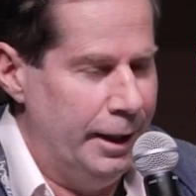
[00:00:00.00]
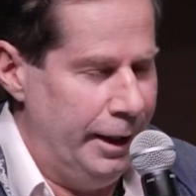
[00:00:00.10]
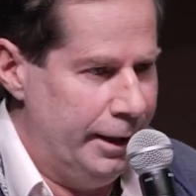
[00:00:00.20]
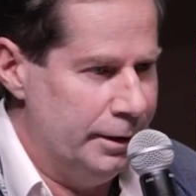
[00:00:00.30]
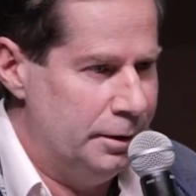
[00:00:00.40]

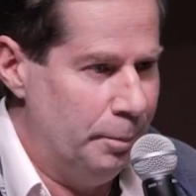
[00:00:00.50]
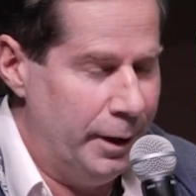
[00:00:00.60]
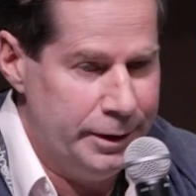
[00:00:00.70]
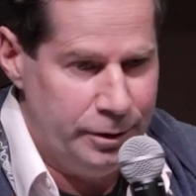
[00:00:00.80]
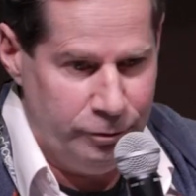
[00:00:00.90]
And
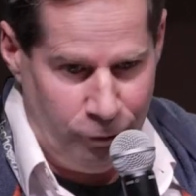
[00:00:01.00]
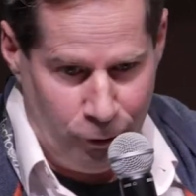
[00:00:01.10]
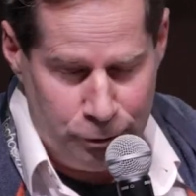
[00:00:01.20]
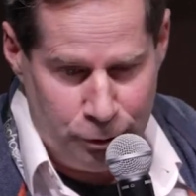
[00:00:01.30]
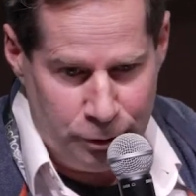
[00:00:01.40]
by
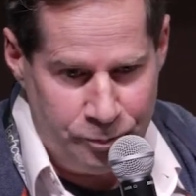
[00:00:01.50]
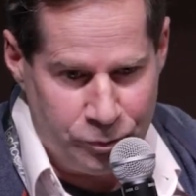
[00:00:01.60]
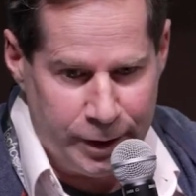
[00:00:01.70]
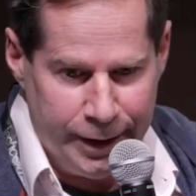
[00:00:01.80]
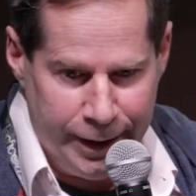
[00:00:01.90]
default,
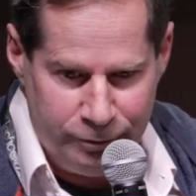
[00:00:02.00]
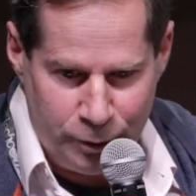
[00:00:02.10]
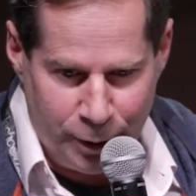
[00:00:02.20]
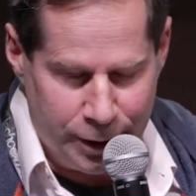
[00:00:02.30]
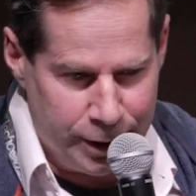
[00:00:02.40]

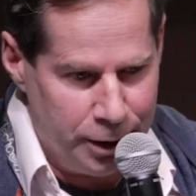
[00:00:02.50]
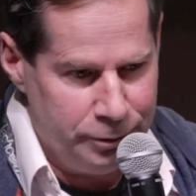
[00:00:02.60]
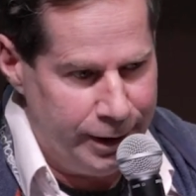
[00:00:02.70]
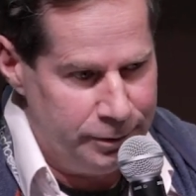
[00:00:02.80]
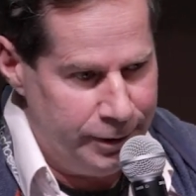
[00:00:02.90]
everyone
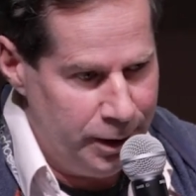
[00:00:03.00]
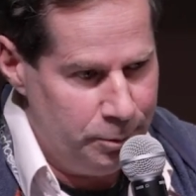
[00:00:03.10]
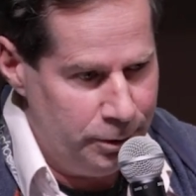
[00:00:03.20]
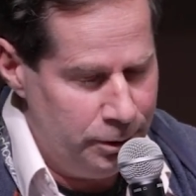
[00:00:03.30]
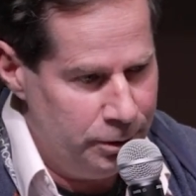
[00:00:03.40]
around that
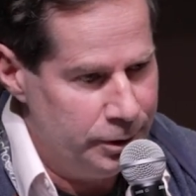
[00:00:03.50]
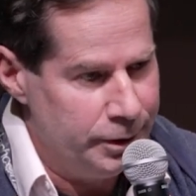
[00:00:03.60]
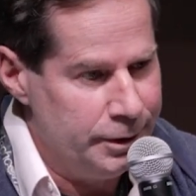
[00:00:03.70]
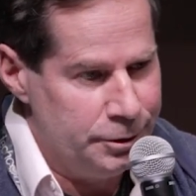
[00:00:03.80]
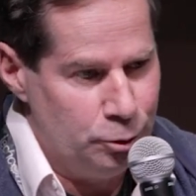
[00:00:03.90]
table
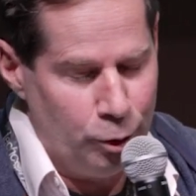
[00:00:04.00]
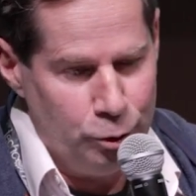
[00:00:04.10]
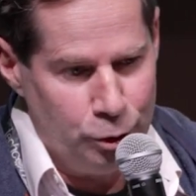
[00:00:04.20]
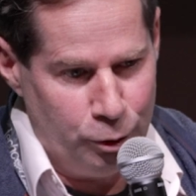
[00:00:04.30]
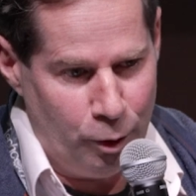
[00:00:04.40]
is
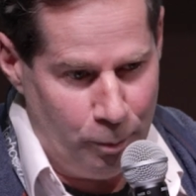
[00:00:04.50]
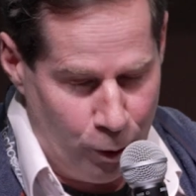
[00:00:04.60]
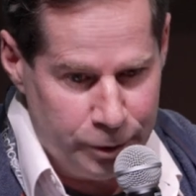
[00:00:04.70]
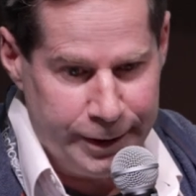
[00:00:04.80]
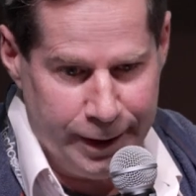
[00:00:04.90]
going to know
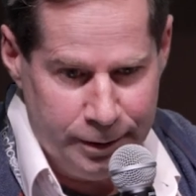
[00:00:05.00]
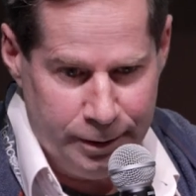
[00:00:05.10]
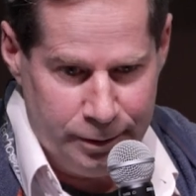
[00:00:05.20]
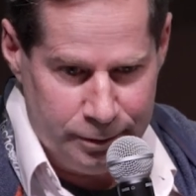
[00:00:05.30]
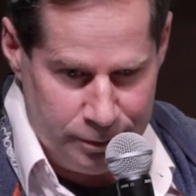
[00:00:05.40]
more than
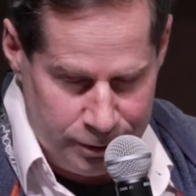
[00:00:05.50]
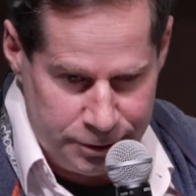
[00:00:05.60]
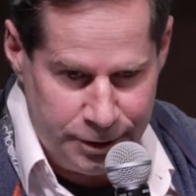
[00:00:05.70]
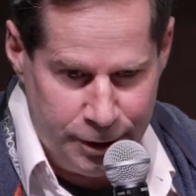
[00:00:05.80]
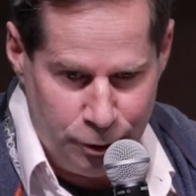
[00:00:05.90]
the
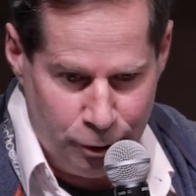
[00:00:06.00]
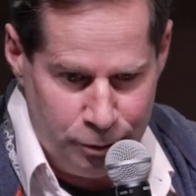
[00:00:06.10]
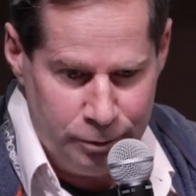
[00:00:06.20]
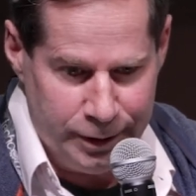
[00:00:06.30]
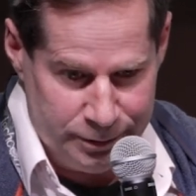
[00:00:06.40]

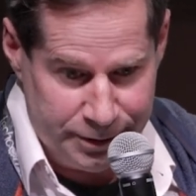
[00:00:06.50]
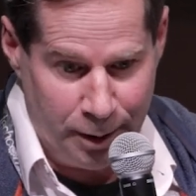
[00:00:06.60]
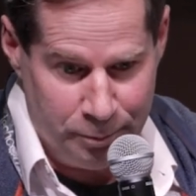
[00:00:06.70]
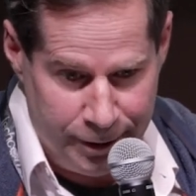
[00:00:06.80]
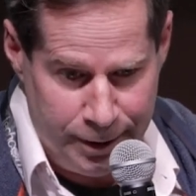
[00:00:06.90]
CEO in
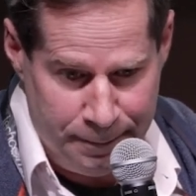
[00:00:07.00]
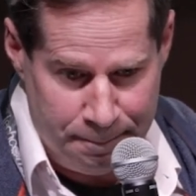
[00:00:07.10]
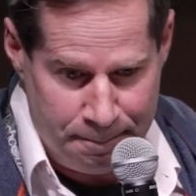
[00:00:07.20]
something.